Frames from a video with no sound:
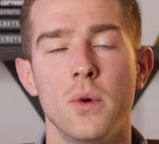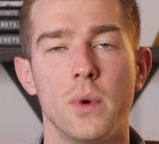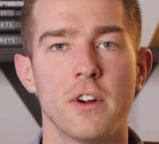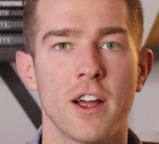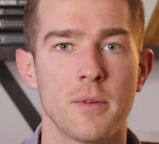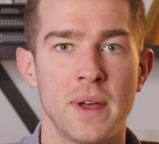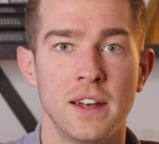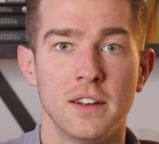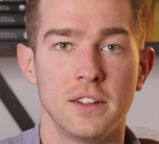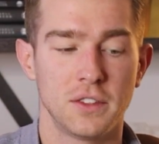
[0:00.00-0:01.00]
we
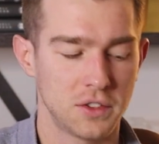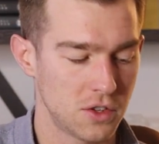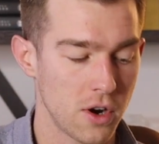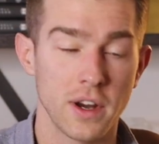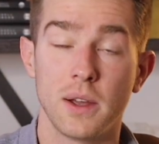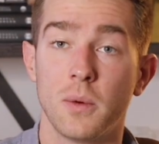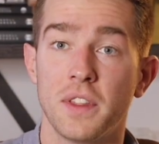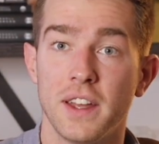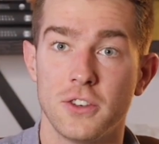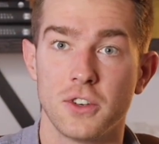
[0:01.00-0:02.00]
recommend starting
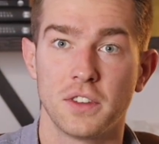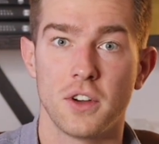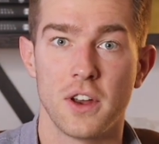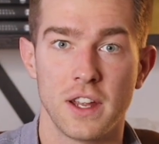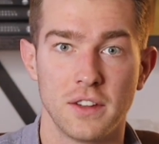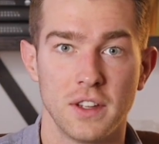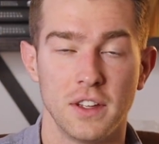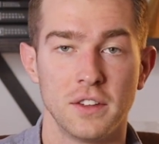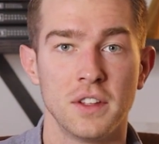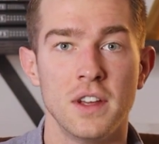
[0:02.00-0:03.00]
with interest
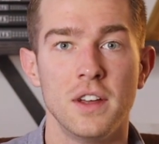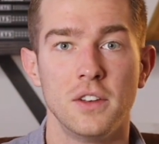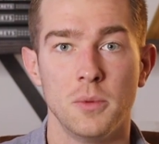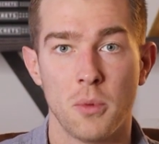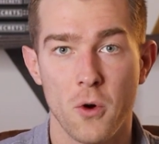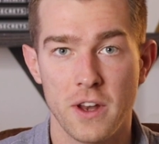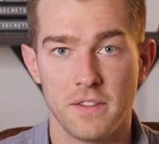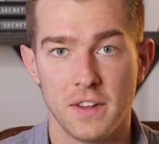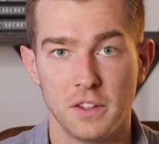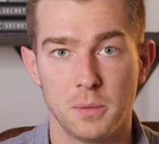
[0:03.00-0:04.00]
audiences to point
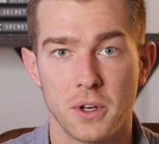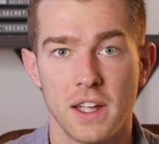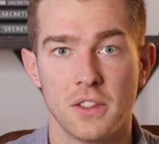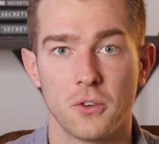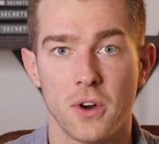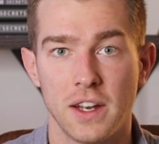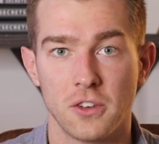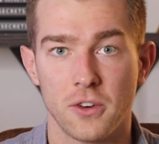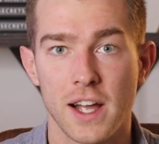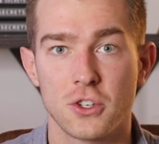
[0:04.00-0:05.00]
Facebook in the right
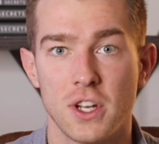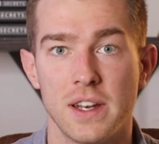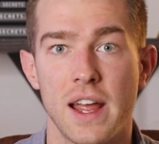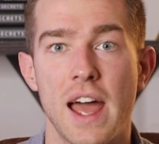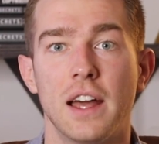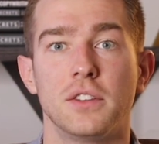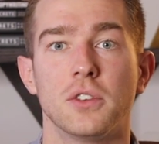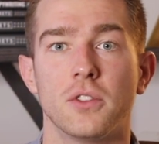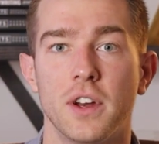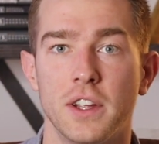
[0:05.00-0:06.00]
direction as
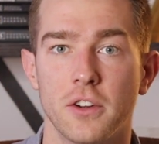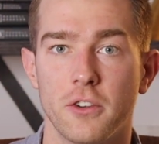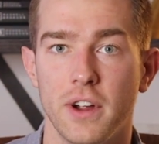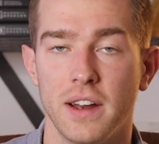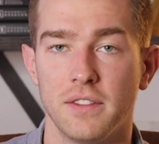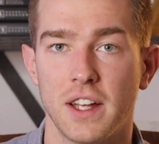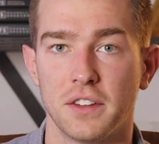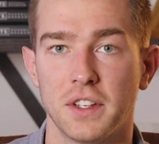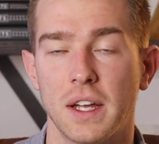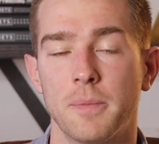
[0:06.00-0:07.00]
you're running your creative
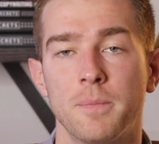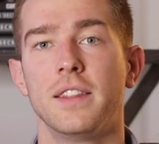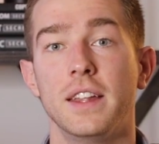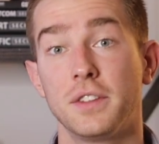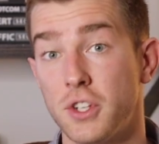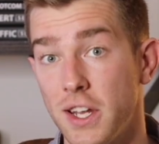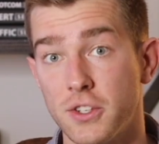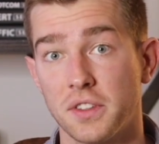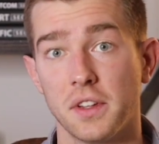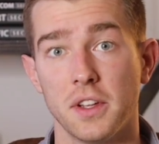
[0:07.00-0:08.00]
testing. This
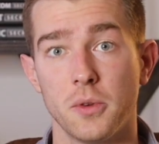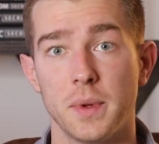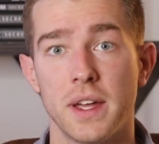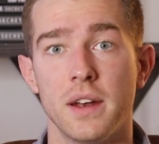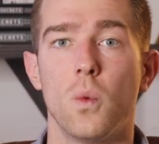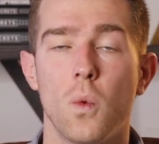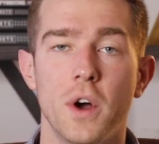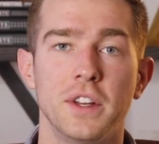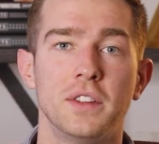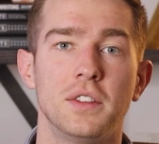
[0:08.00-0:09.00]
changes a little bit
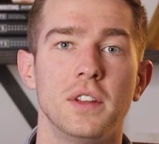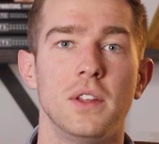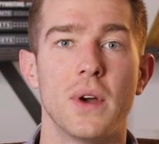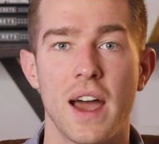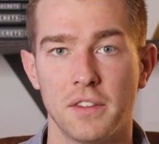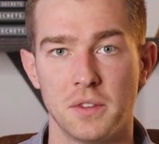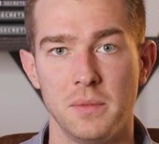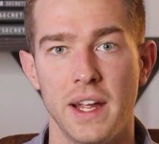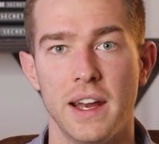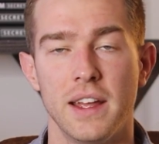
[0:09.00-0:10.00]
once you have some
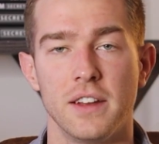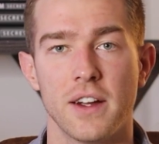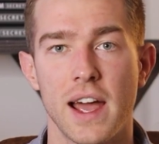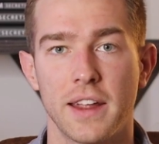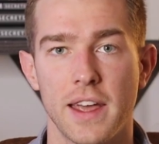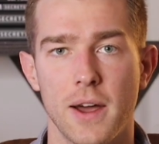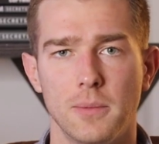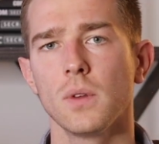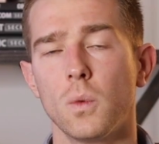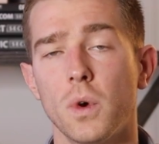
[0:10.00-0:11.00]
data in your ad account.
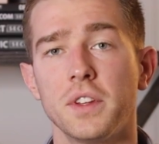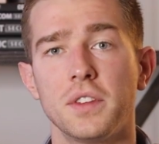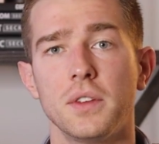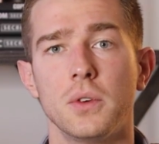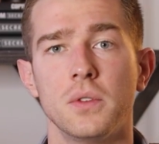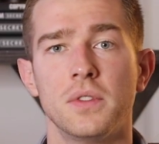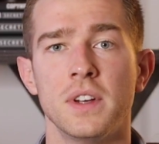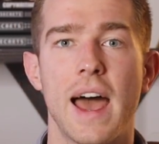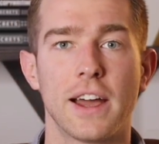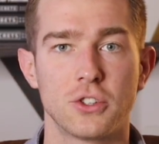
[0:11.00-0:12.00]
Once you've
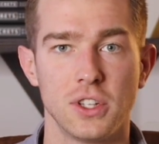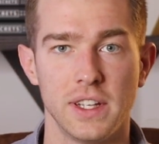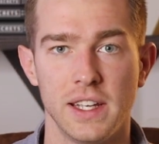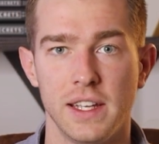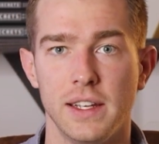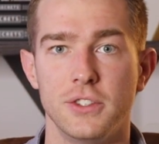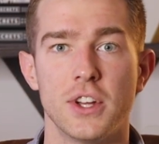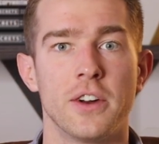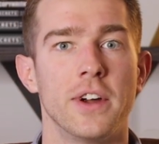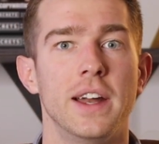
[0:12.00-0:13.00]
actually
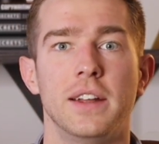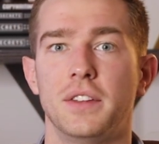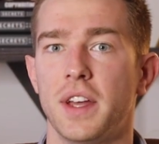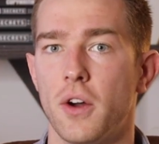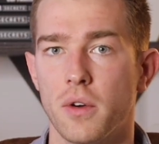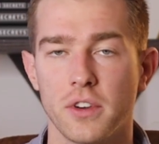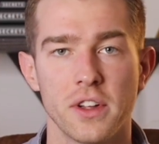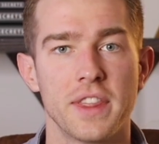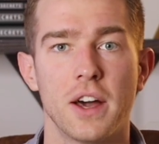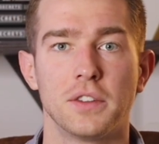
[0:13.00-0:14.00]
generated, say, over
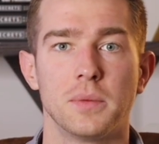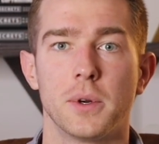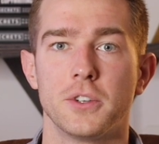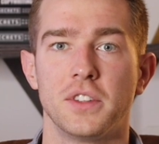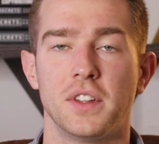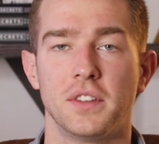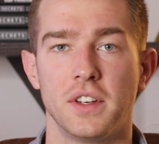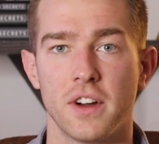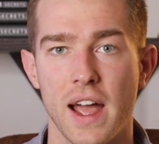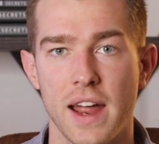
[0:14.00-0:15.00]
1,000 purchases in
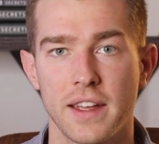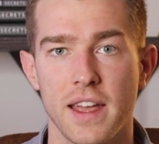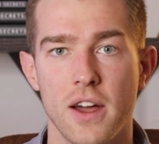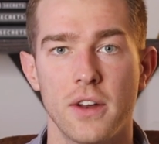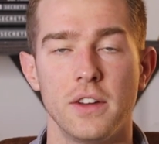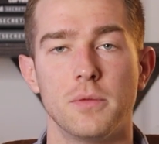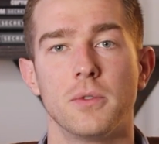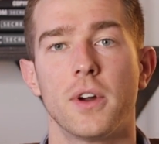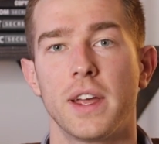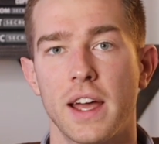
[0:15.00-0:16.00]
your ad account and you've been
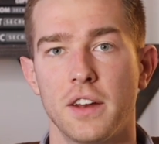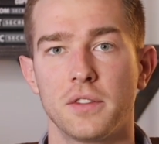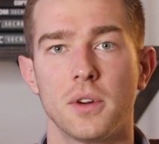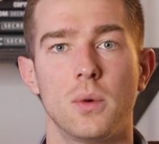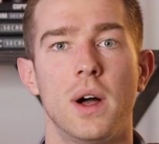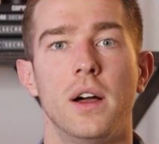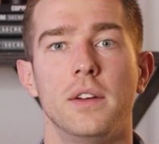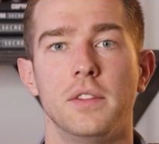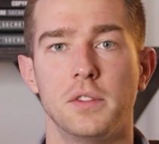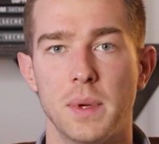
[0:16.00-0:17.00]
running ads for a while,
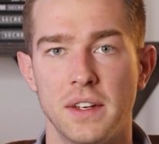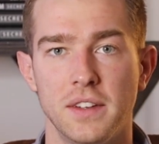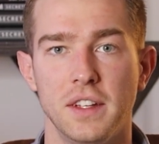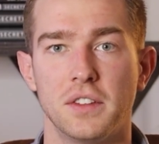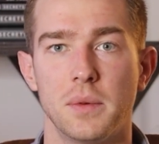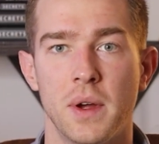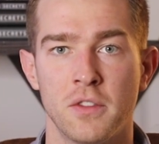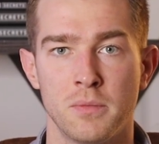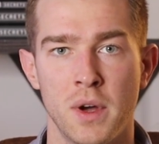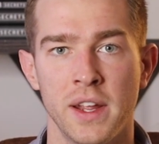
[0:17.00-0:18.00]
you've spent a decent amount
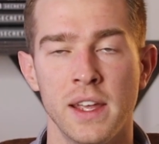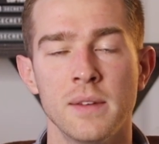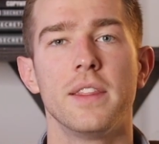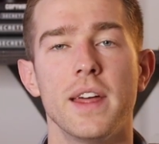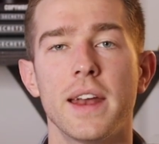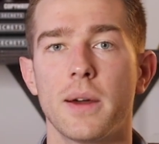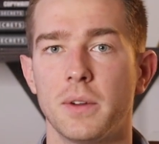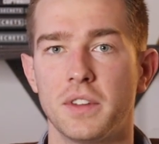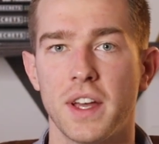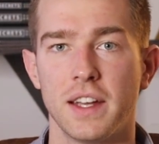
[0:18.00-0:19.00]
of money, then I
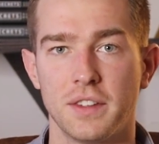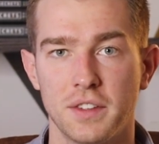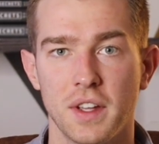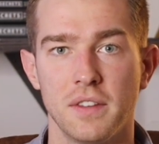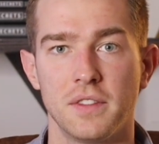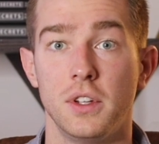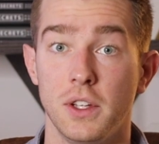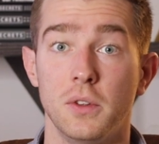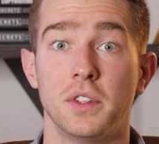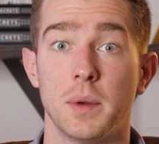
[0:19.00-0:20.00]
would say it's safe to
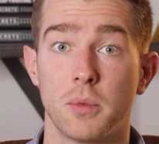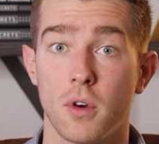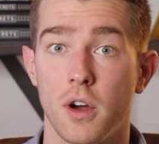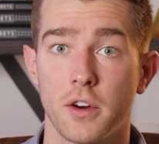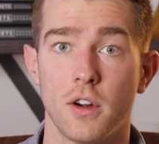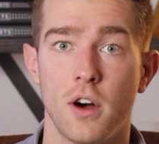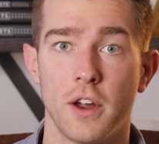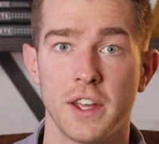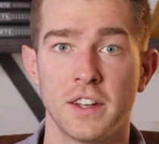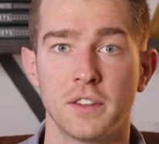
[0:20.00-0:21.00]
use a broader
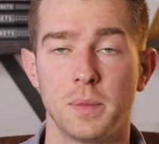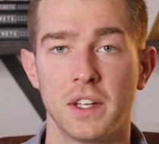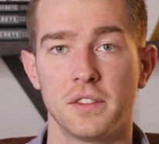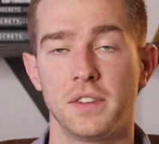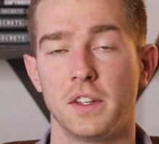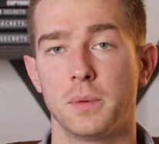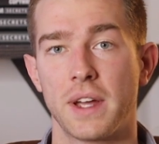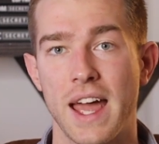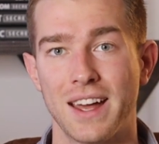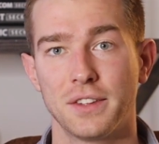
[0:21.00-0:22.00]
audience because Facebook
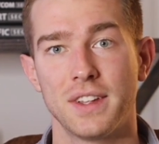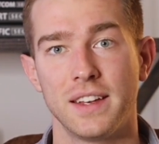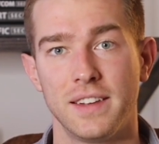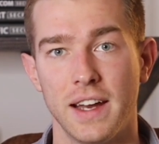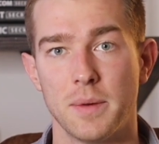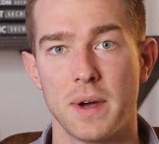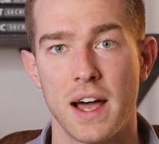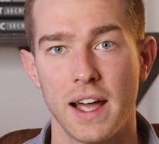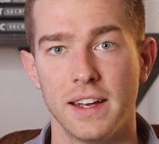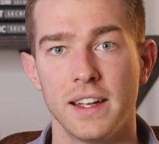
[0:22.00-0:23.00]
has that data
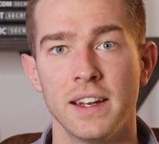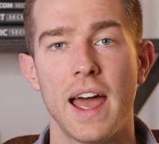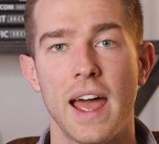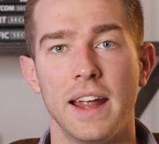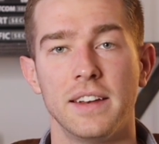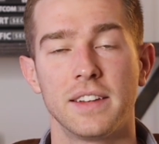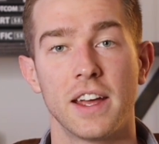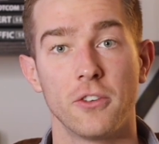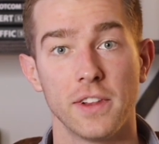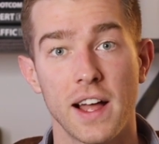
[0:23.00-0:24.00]
behind it and
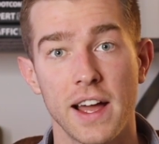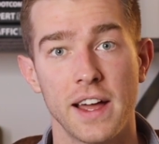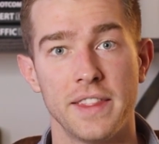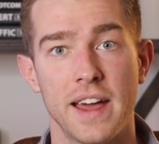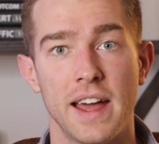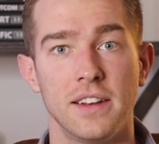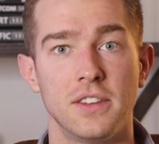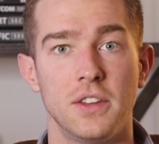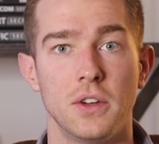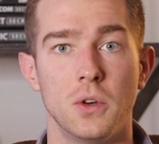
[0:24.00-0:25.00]
can rely on that
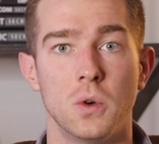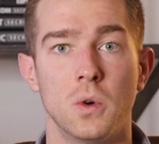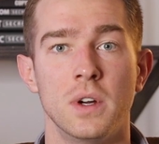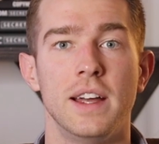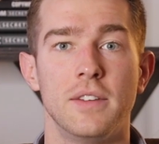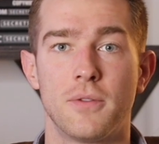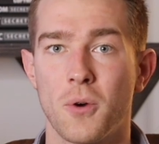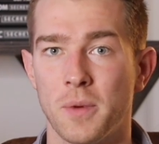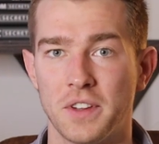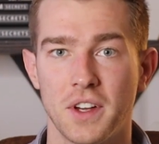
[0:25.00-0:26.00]
to
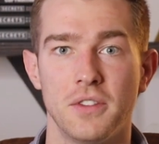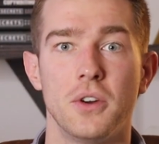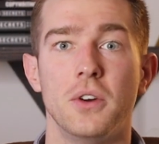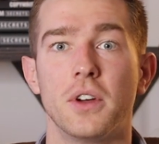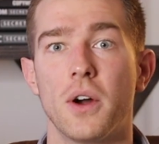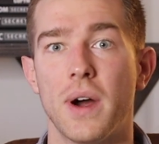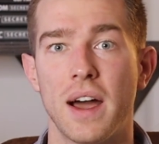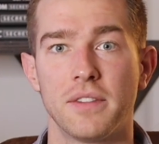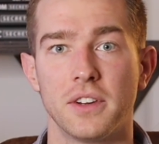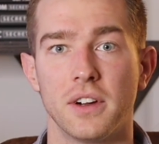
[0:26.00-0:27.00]
inform itself who to go
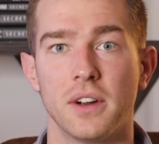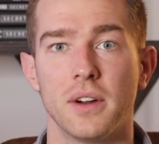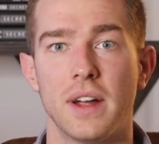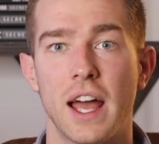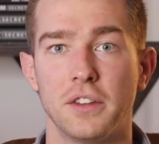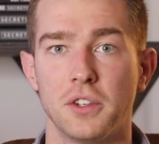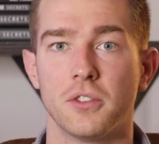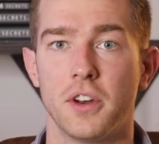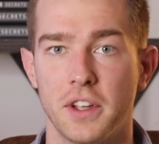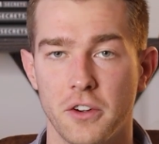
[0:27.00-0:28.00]
after as you're
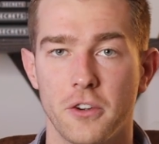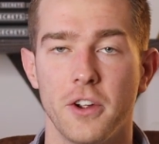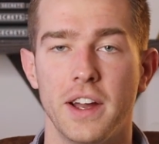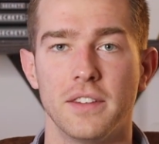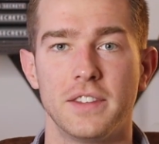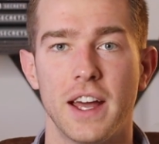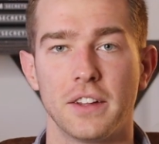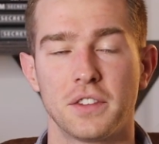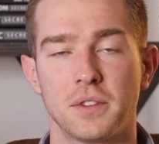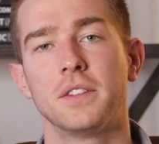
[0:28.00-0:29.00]
running your creative
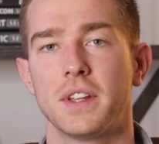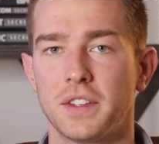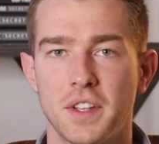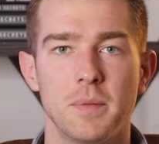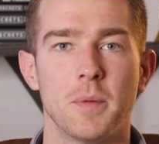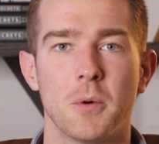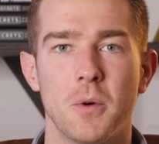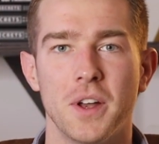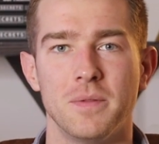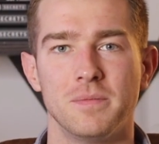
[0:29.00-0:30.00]
tests. So that's tip number 1.